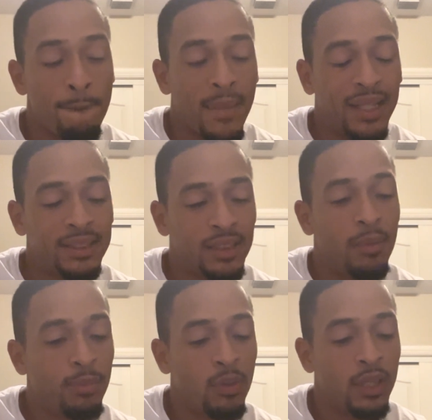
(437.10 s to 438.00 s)
At some
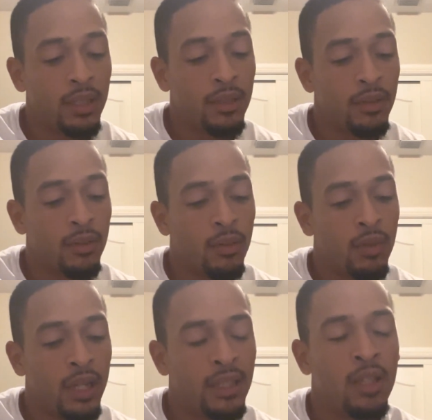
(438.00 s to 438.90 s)
point,
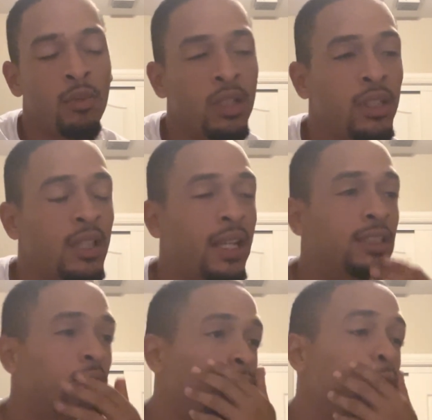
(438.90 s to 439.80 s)
and one of the Class
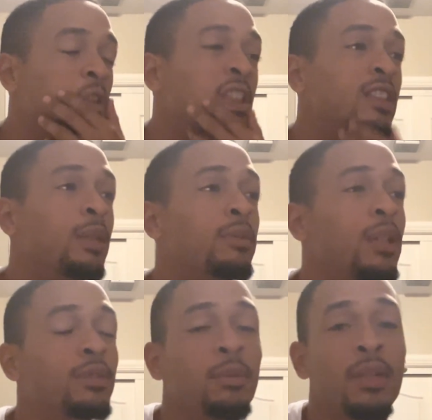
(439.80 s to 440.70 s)
2s, he comes
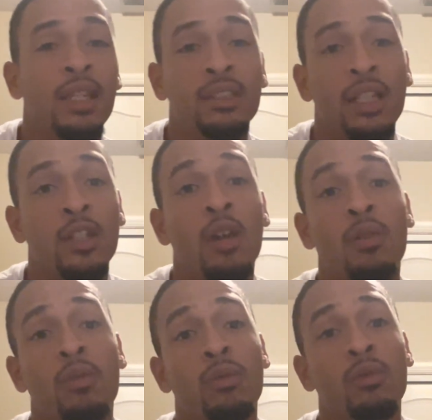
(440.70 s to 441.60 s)
up to me and he's like,
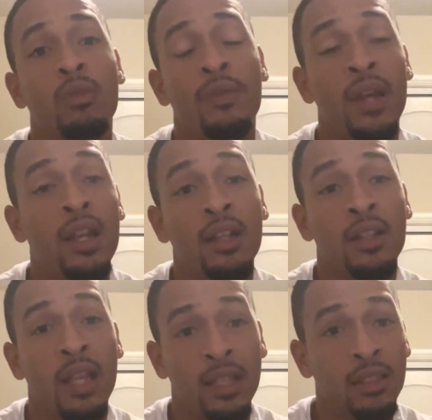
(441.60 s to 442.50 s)
"Yo, Rivera,
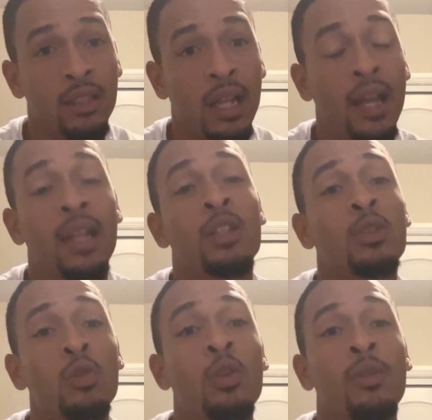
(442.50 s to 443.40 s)
like, I got a
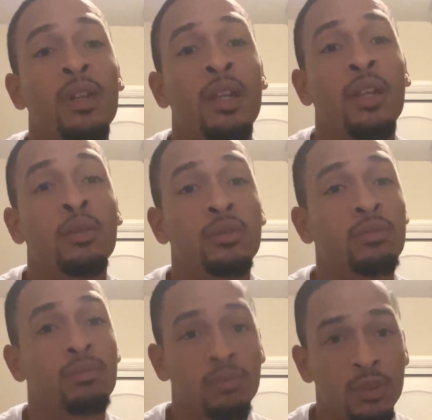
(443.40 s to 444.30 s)
dude over here who
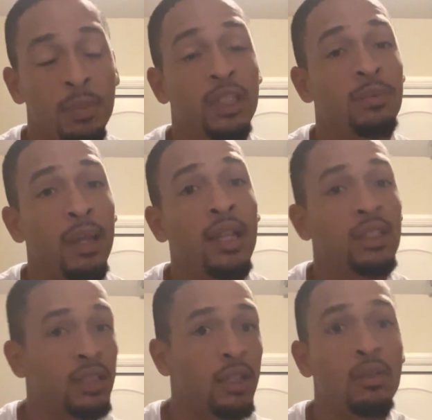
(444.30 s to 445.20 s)
speaks Spanish,
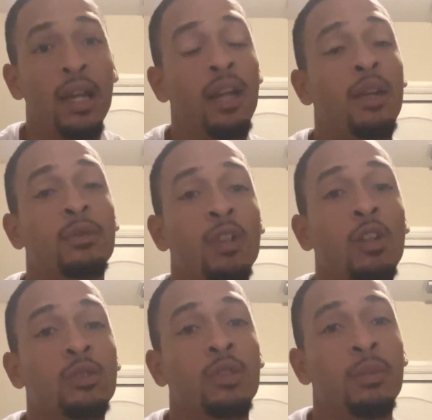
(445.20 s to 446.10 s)
like, you gotta come talk
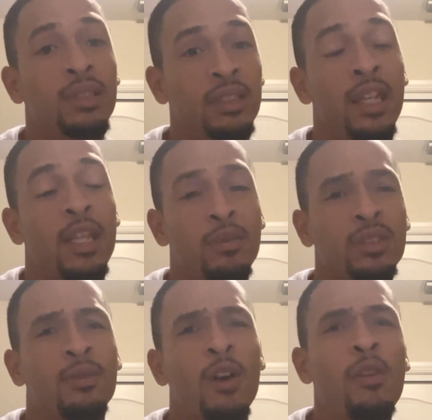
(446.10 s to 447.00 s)
to him. He's saying he was
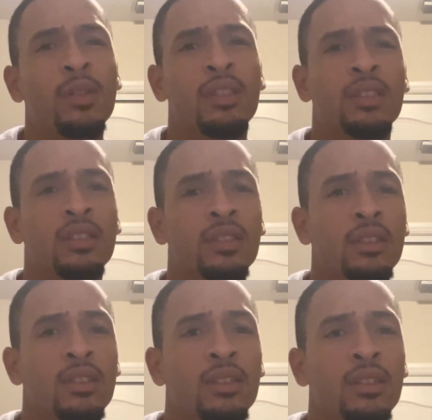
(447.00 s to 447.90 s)
involved with this."
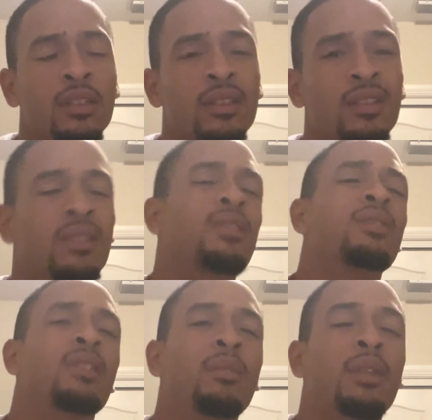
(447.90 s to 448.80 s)

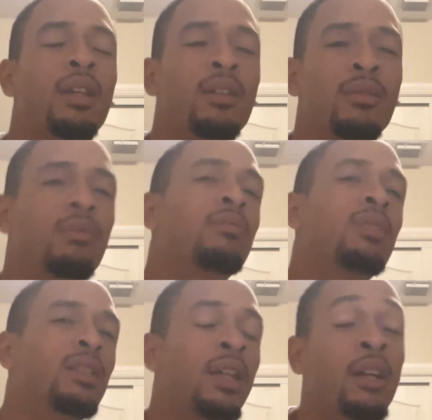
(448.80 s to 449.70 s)
So I'm like, what
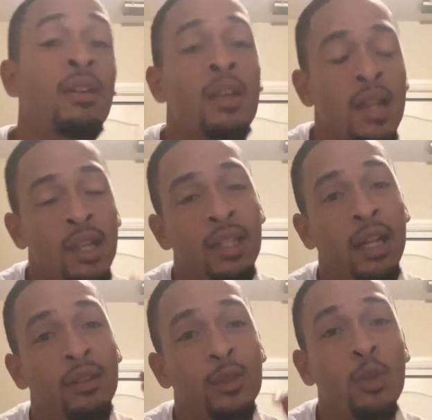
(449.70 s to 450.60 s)
the hell?
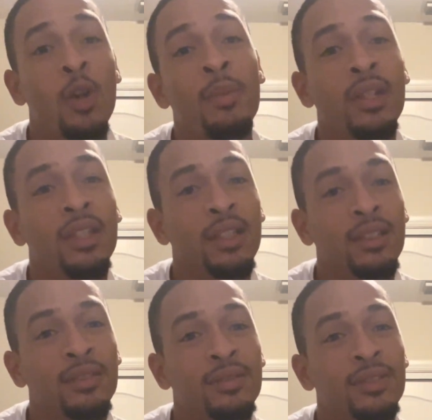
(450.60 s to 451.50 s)
Now, normally,
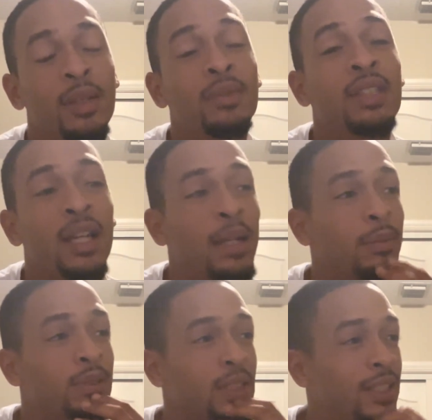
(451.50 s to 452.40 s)
sometimes